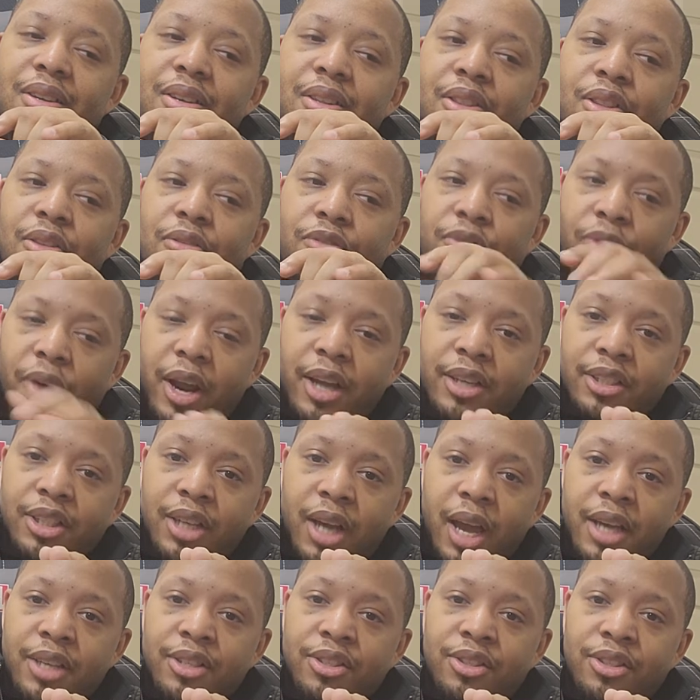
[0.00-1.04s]
the
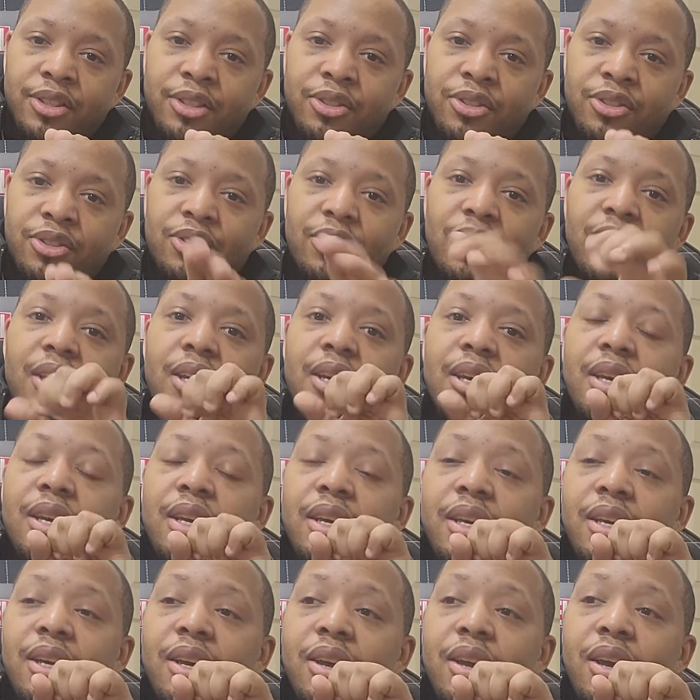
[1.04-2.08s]
franchises
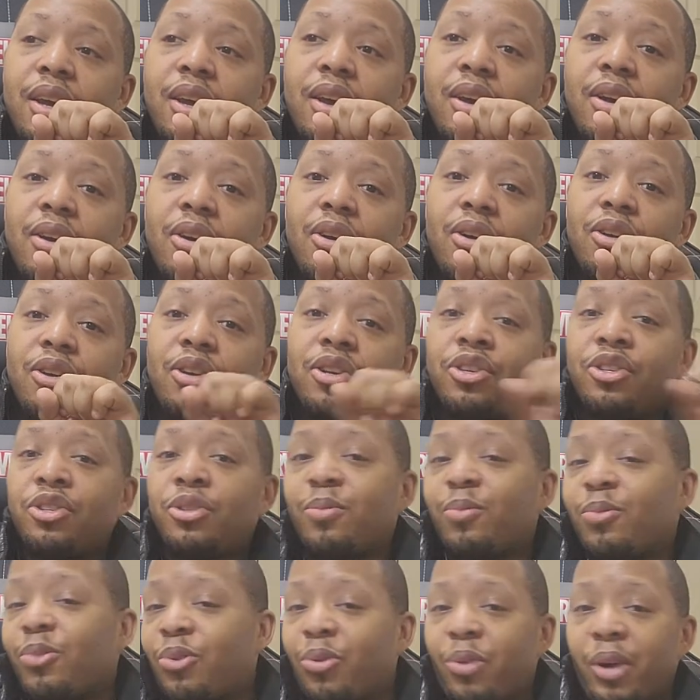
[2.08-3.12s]

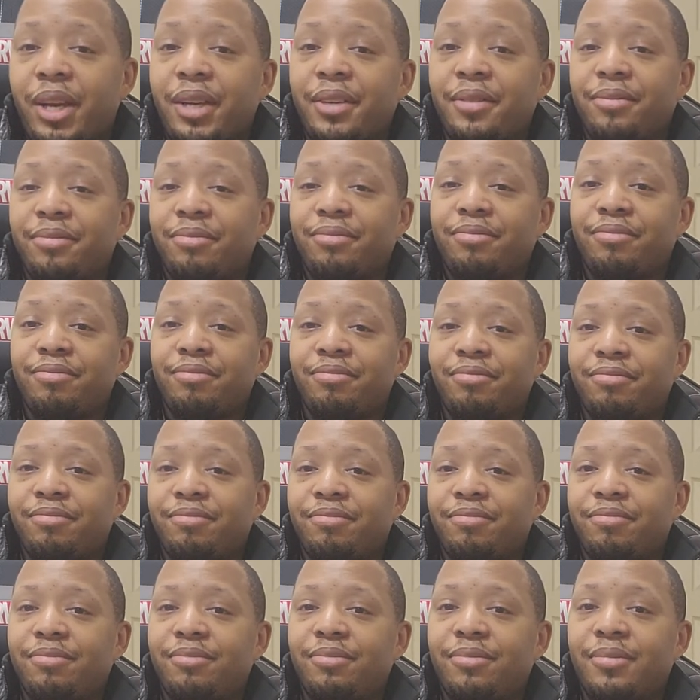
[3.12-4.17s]
is great.
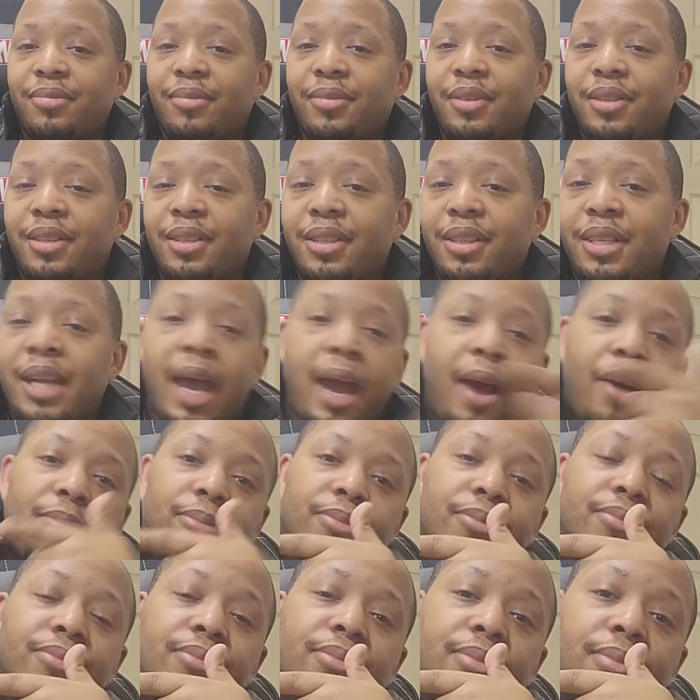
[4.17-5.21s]
Now,
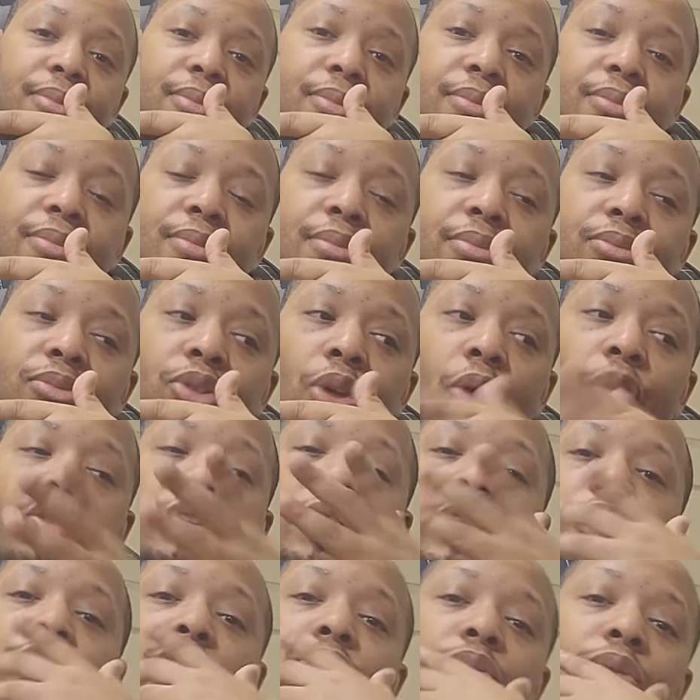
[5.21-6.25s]
don't
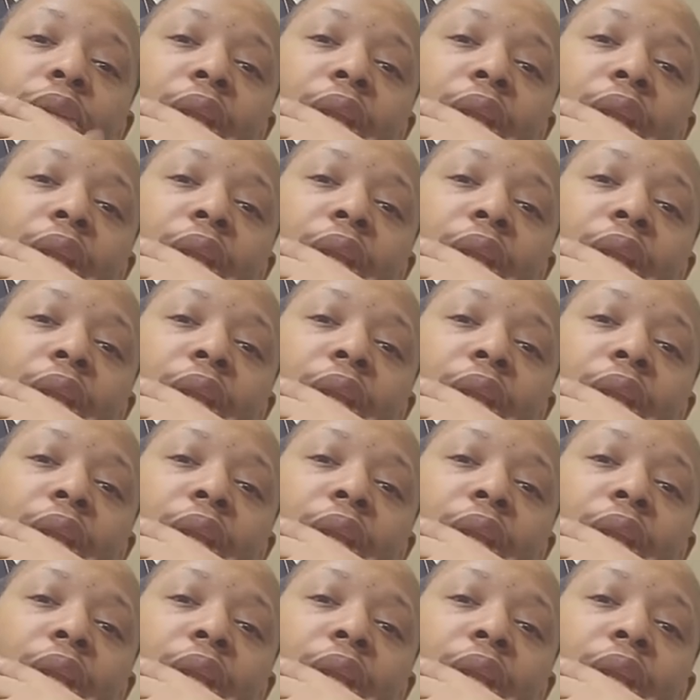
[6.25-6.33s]
forget to